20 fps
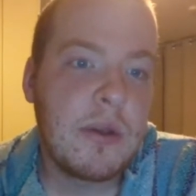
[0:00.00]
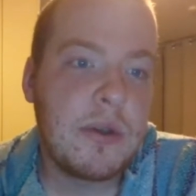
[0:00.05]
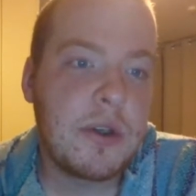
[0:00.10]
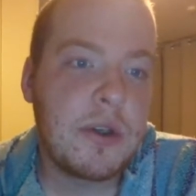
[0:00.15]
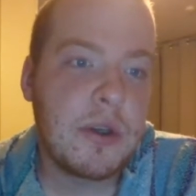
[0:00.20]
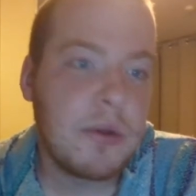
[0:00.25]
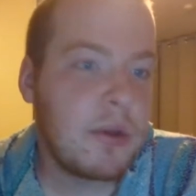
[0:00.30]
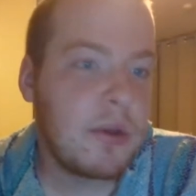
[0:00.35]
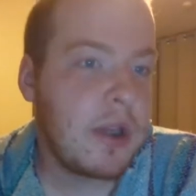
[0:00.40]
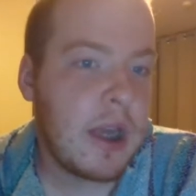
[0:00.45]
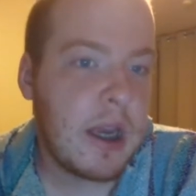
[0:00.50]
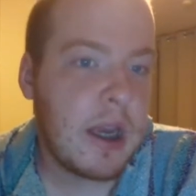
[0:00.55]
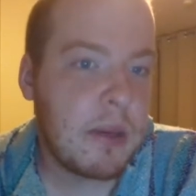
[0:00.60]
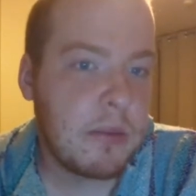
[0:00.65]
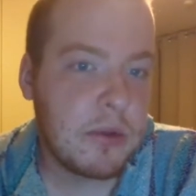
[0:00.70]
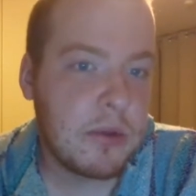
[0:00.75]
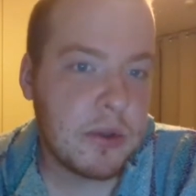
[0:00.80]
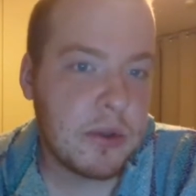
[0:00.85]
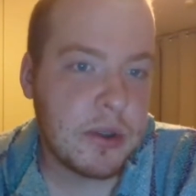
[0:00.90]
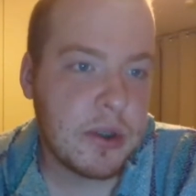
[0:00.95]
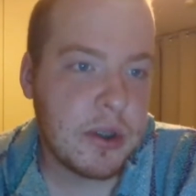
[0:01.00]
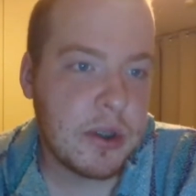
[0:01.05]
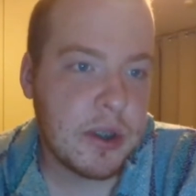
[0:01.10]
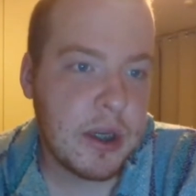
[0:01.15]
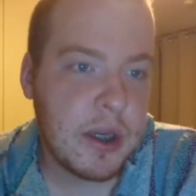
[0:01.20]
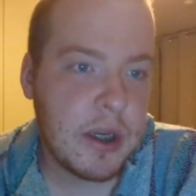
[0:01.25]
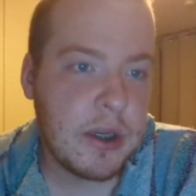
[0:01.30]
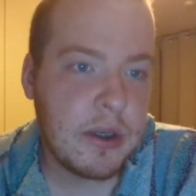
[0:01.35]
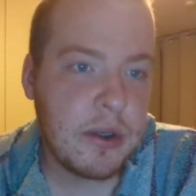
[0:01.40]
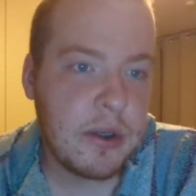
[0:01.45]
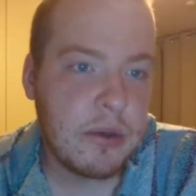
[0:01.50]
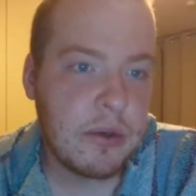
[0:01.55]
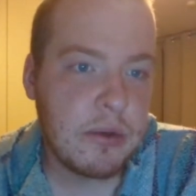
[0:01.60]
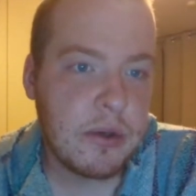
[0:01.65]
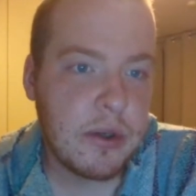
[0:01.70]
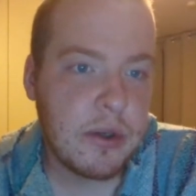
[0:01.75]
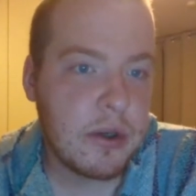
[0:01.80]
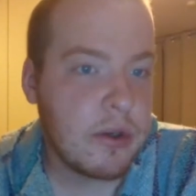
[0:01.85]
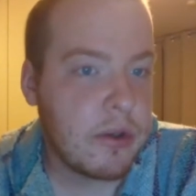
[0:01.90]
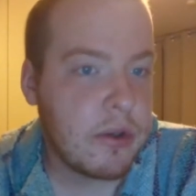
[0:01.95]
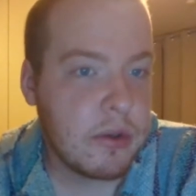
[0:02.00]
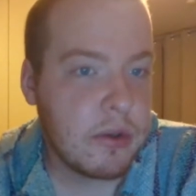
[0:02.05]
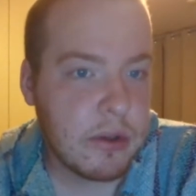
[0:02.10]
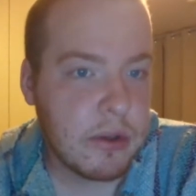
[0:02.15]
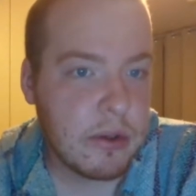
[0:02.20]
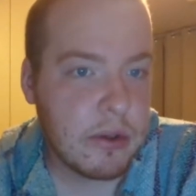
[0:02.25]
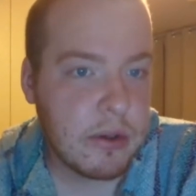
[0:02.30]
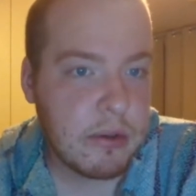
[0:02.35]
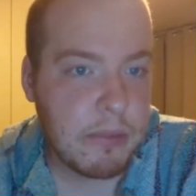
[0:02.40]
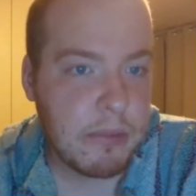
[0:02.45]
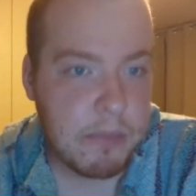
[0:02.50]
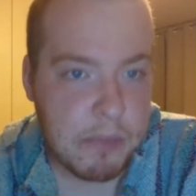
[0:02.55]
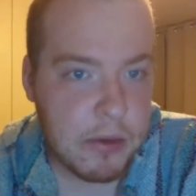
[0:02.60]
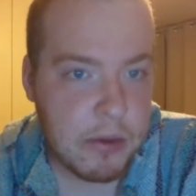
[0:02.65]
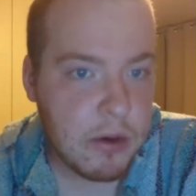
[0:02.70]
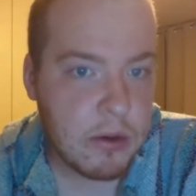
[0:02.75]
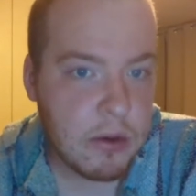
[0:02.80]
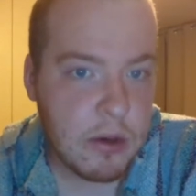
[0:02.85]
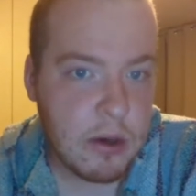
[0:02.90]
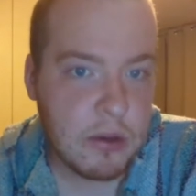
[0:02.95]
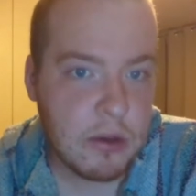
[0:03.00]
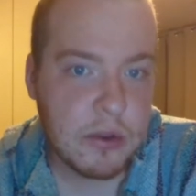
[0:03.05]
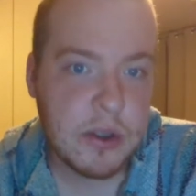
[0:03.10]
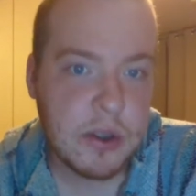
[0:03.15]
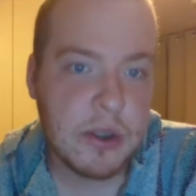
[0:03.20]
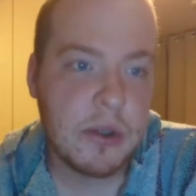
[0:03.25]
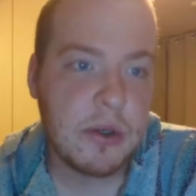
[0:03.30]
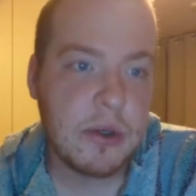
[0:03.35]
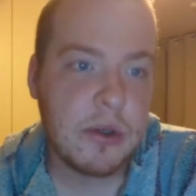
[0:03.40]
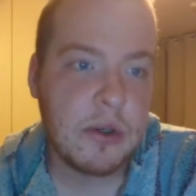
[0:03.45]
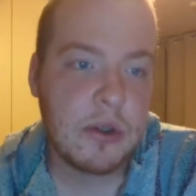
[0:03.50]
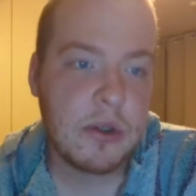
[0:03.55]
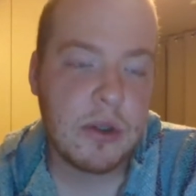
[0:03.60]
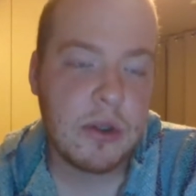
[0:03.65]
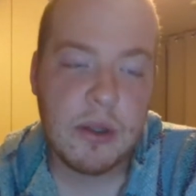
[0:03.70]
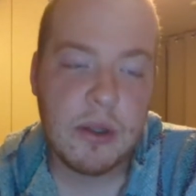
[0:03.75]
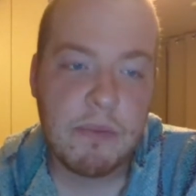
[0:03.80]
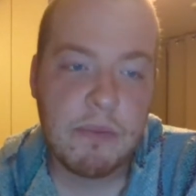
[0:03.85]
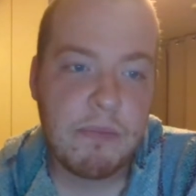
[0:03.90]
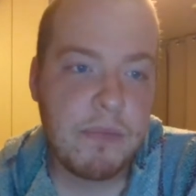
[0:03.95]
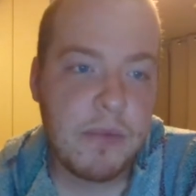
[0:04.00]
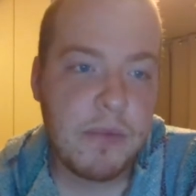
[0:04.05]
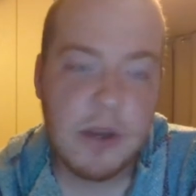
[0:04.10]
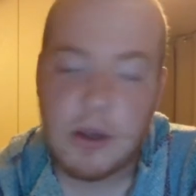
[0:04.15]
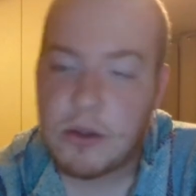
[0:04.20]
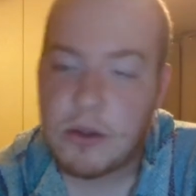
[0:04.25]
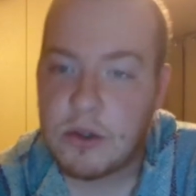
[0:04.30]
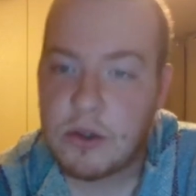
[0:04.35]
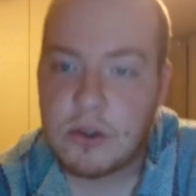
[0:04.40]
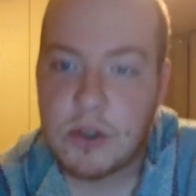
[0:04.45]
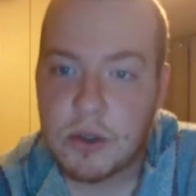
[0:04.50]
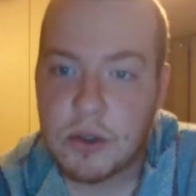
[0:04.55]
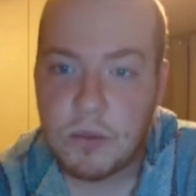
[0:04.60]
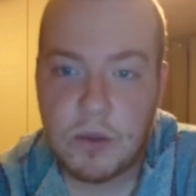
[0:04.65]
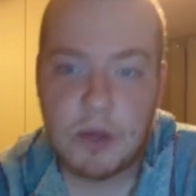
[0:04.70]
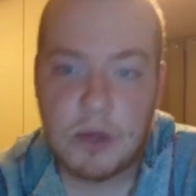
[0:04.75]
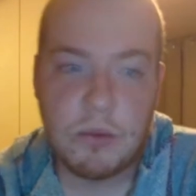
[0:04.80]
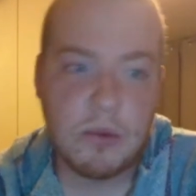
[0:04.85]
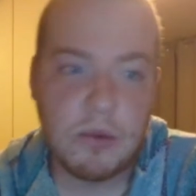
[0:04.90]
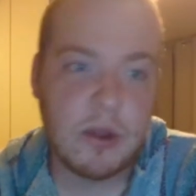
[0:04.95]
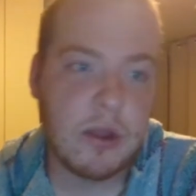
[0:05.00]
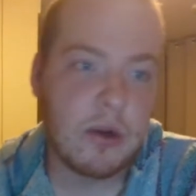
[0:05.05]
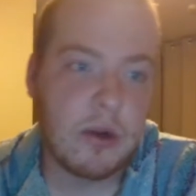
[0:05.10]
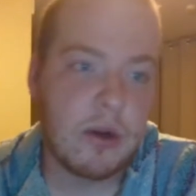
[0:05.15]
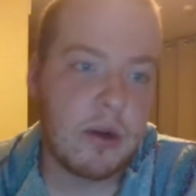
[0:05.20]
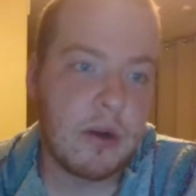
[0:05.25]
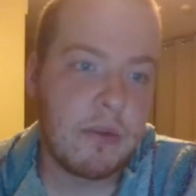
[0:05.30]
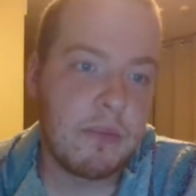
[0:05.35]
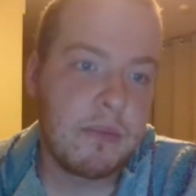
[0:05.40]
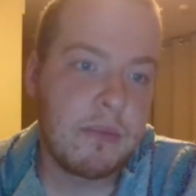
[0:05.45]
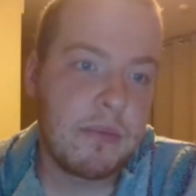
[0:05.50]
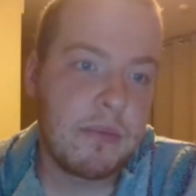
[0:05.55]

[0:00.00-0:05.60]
Some of the animals decided to return to their burrows in the earth. Others went with her.